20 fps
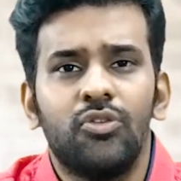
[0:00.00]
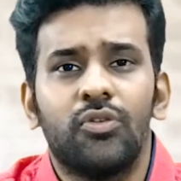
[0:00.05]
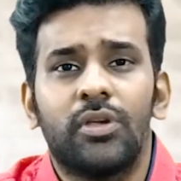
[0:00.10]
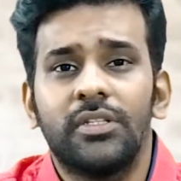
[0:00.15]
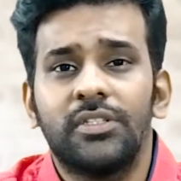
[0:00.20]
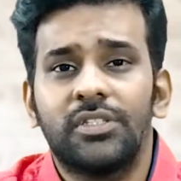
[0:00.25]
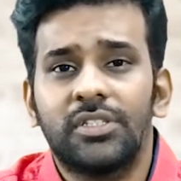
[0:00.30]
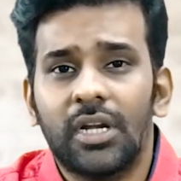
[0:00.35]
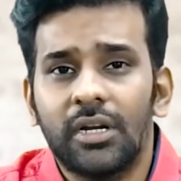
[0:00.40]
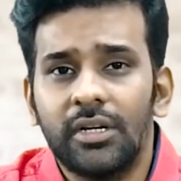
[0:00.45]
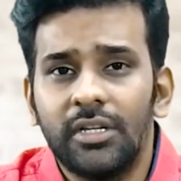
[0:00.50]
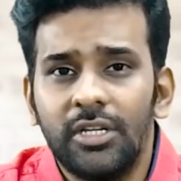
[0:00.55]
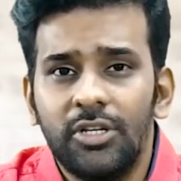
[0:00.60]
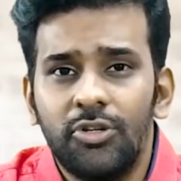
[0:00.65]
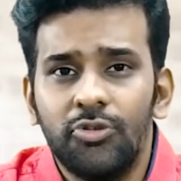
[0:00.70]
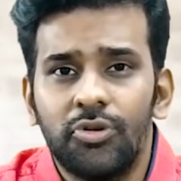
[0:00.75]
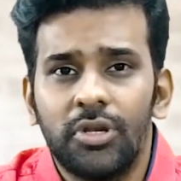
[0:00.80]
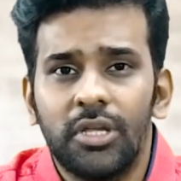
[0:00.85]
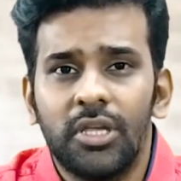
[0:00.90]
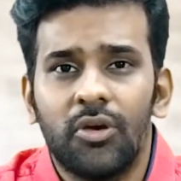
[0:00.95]
You can study
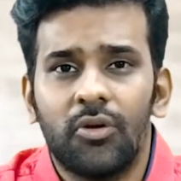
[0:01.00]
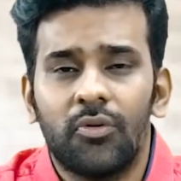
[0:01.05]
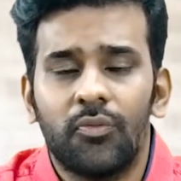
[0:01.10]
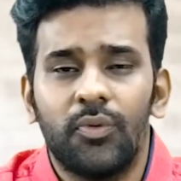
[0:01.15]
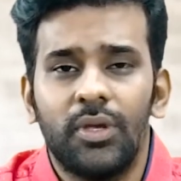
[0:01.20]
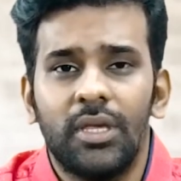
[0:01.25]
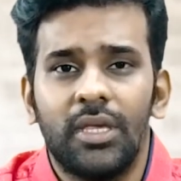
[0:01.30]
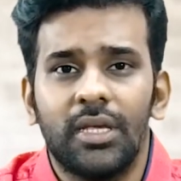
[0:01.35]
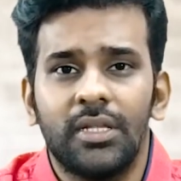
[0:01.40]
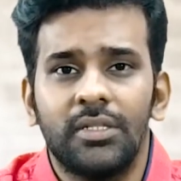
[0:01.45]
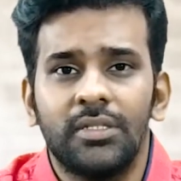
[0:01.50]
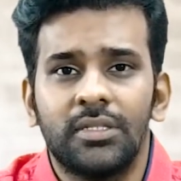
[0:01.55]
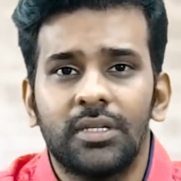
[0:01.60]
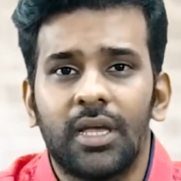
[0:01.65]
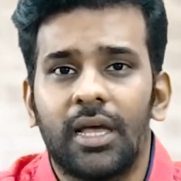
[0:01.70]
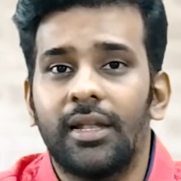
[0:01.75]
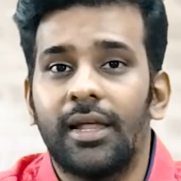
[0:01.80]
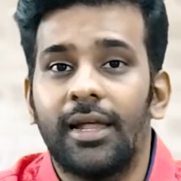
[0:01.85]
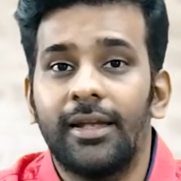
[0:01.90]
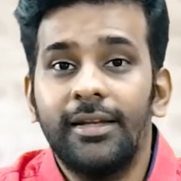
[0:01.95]
during your weekends
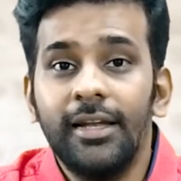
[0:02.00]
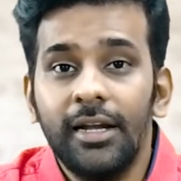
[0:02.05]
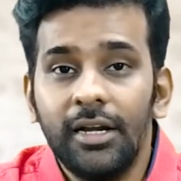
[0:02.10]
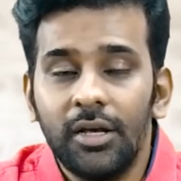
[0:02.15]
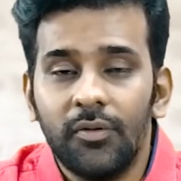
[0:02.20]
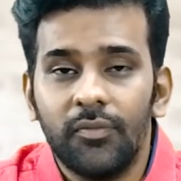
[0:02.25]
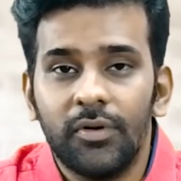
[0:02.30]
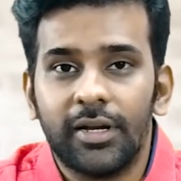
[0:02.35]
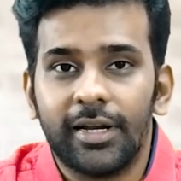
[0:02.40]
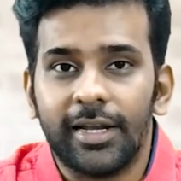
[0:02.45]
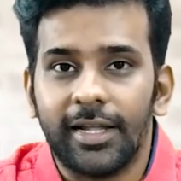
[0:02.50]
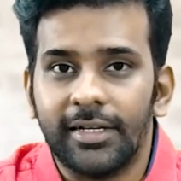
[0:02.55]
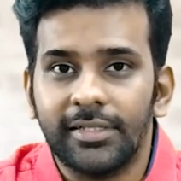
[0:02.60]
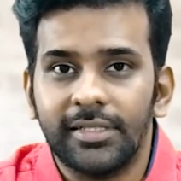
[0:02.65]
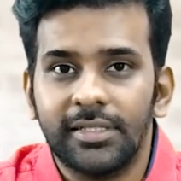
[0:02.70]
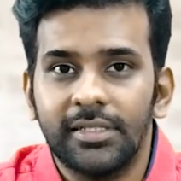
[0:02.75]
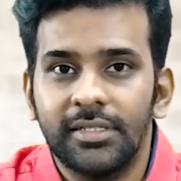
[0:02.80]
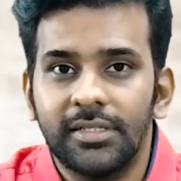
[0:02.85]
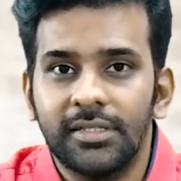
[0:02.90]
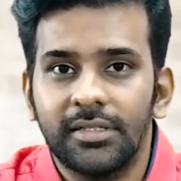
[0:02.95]
and attend our
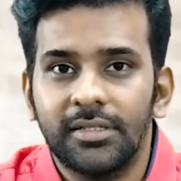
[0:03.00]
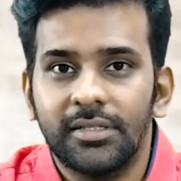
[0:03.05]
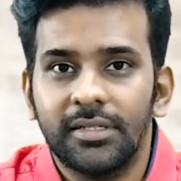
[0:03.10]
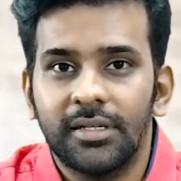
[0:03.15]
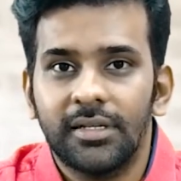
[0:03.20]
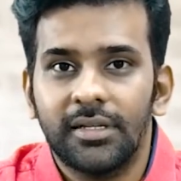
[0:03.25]
classes